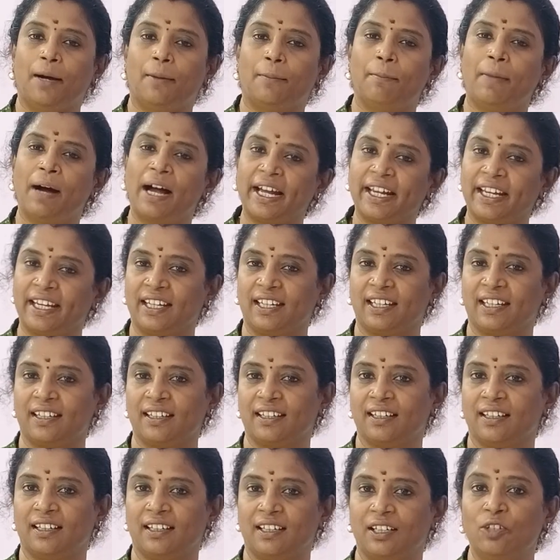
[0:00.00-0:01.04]
By
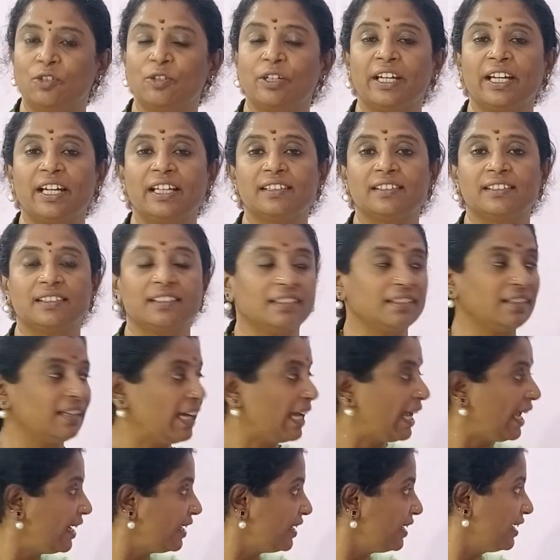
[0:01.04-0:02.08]
looking at the
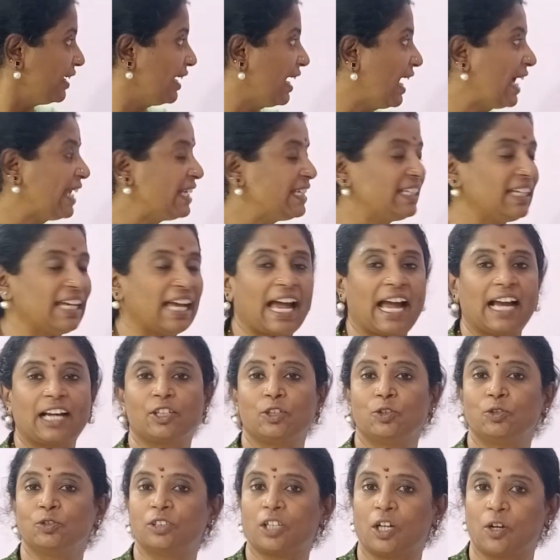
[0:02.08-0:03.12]
heading IT Act
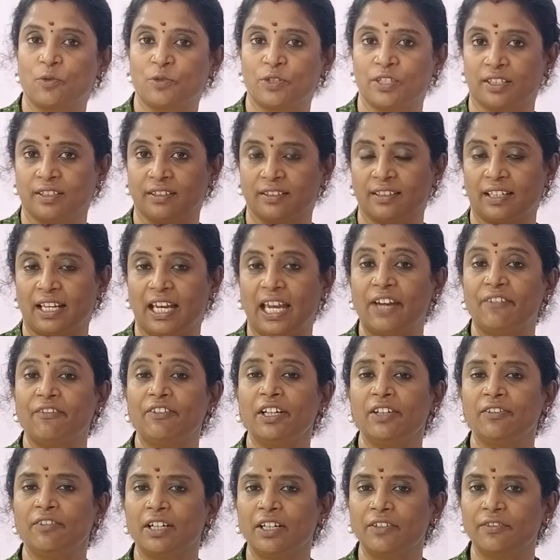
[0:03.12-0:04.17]
2000,
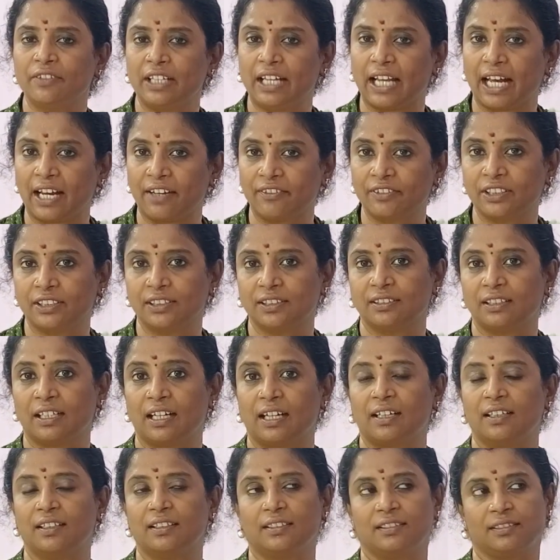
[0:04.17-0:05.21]
everyone will have the
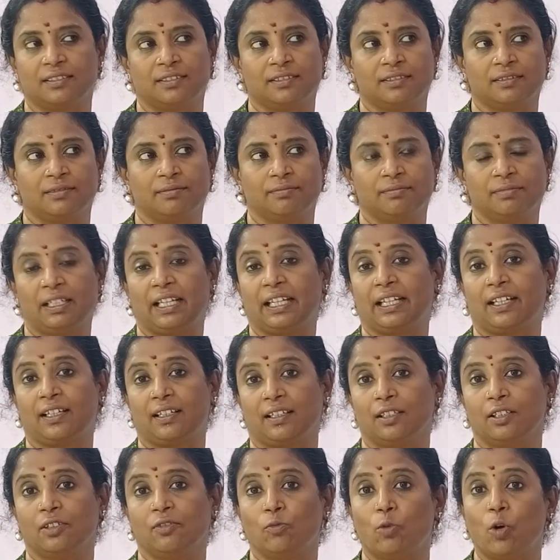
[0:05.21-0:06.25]

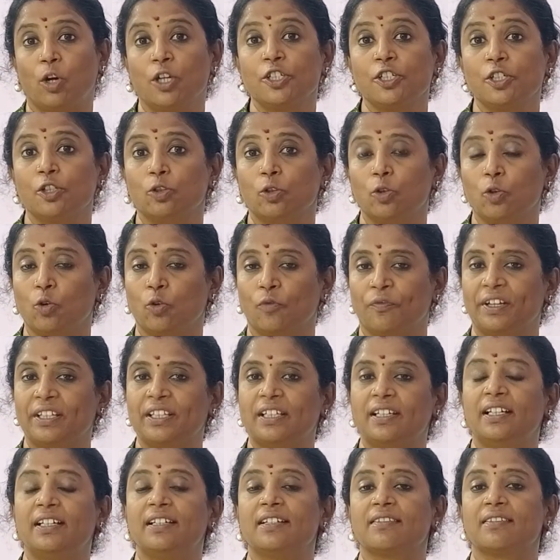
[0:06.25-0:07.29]
want to know whether
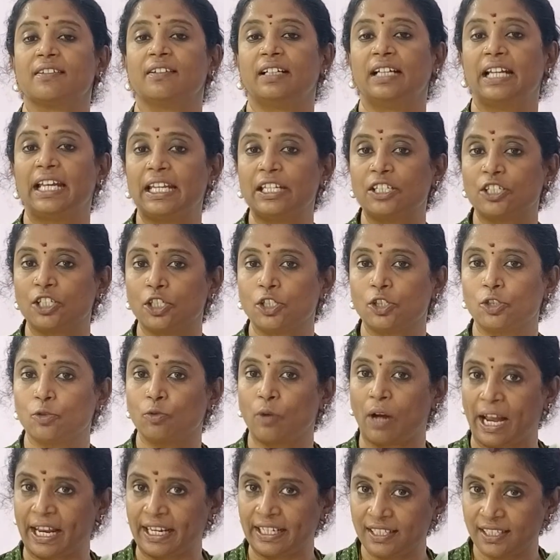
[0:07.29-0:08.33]
it is related to
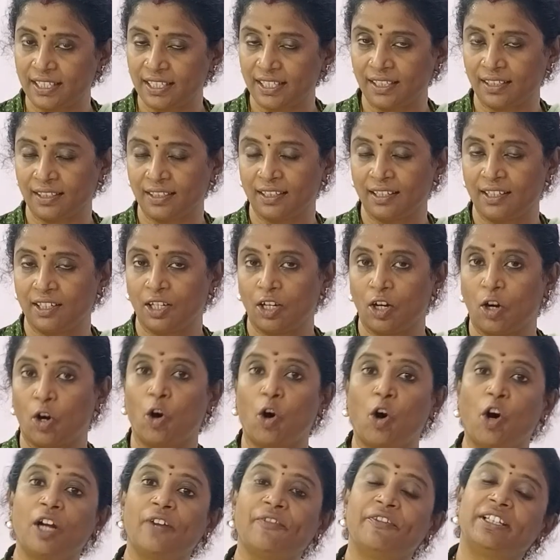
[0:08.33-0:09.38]
IT
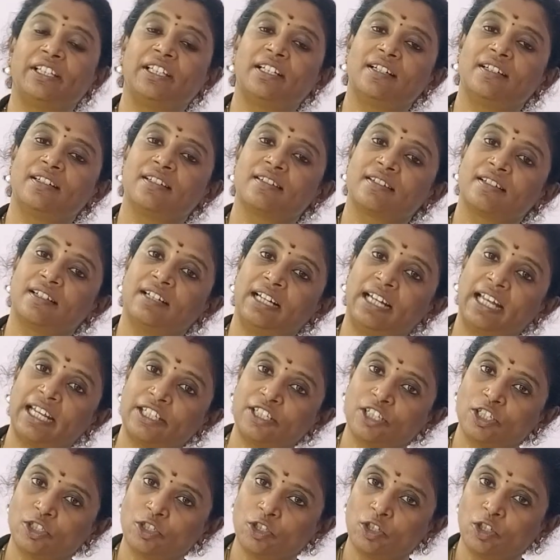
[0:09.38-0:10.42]
or whether it is
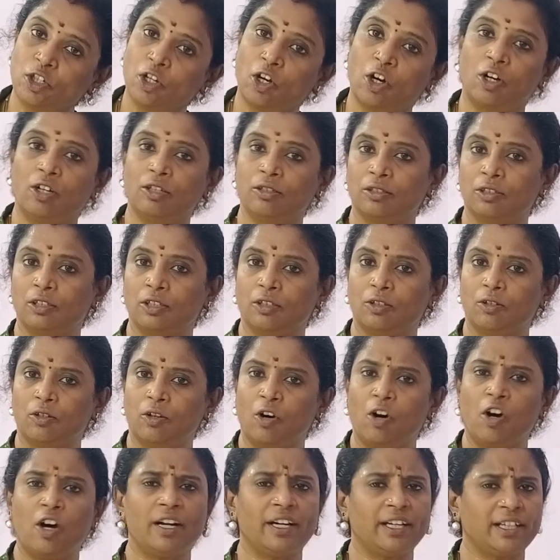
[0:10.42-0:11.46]
related to law
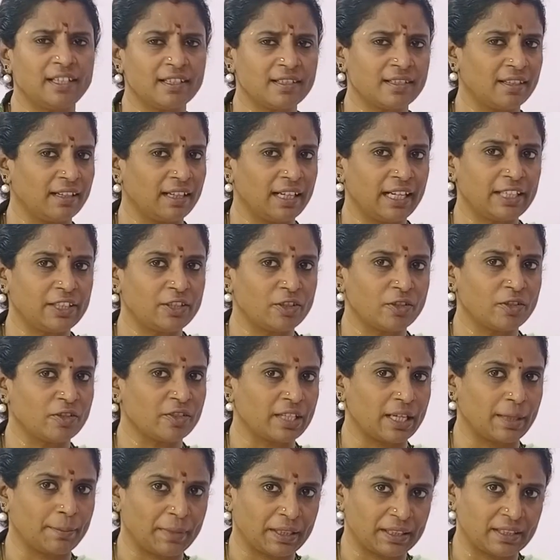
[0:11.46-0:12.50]
or it is related to
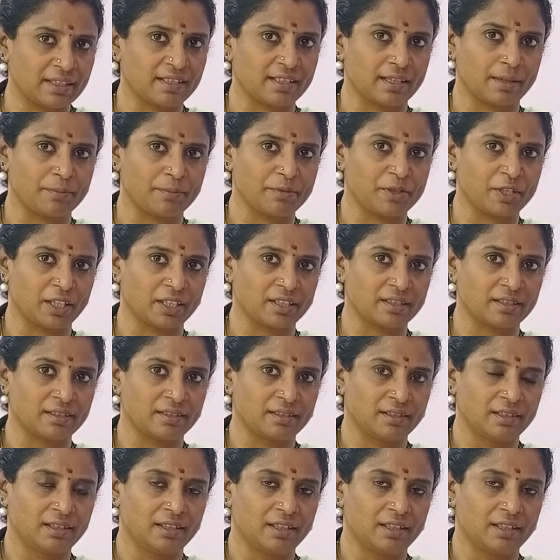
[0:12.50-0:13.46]
some other subject.